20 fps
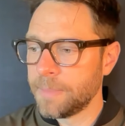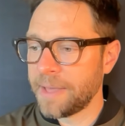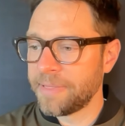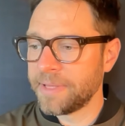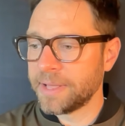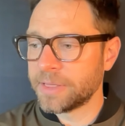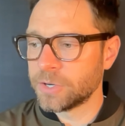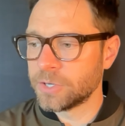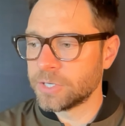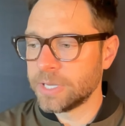I
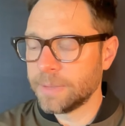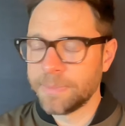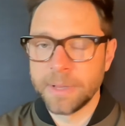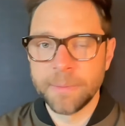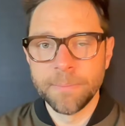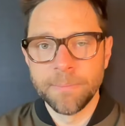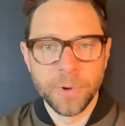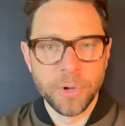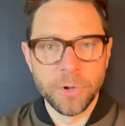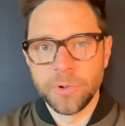think there's
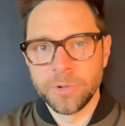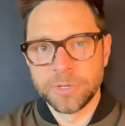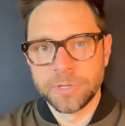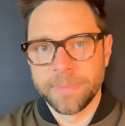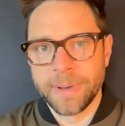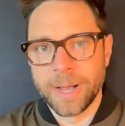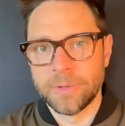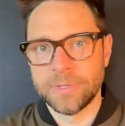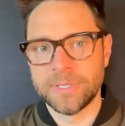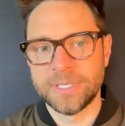something bold
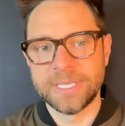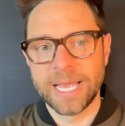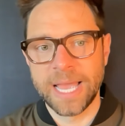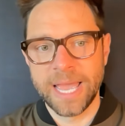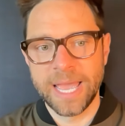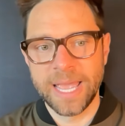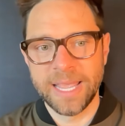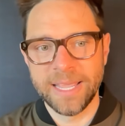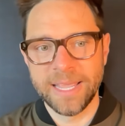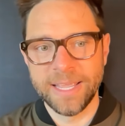about
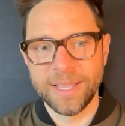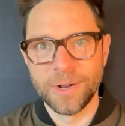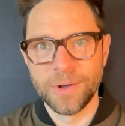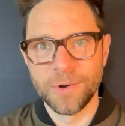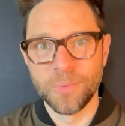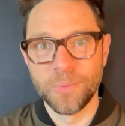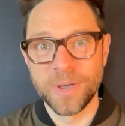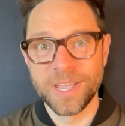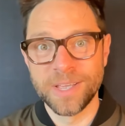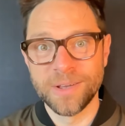saying, you know,
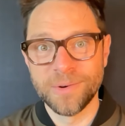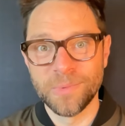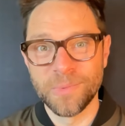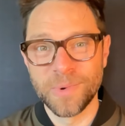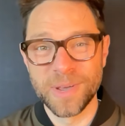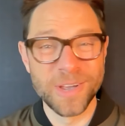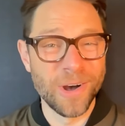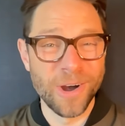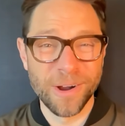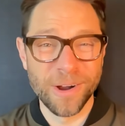we
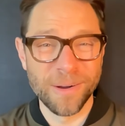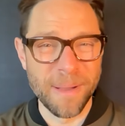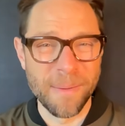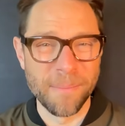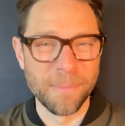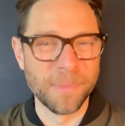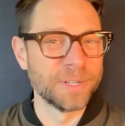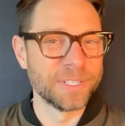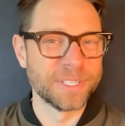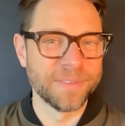we are
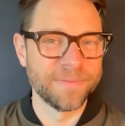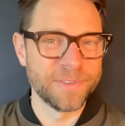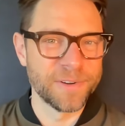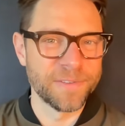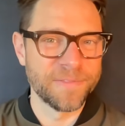members of your